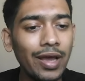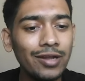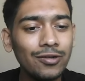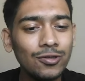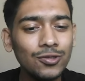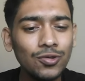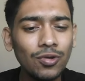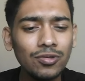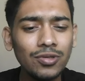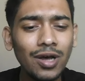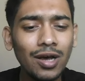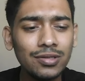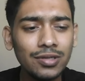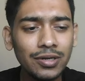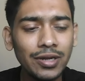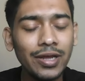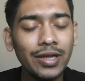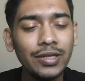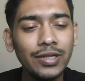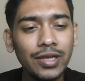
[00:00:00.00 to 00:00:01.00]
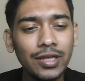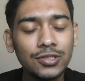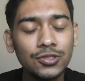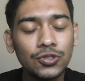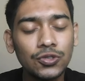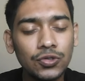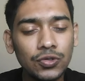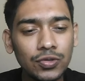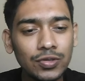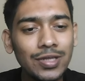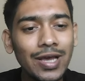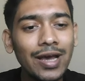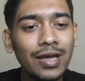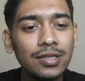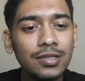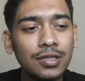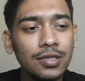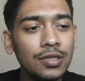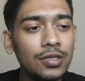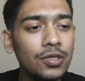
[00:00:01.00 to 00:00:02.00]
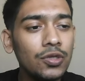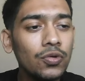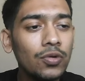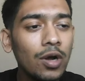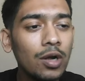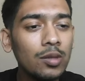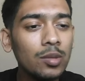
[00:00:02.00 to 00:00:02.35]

And also on the other hand, it's true that you can't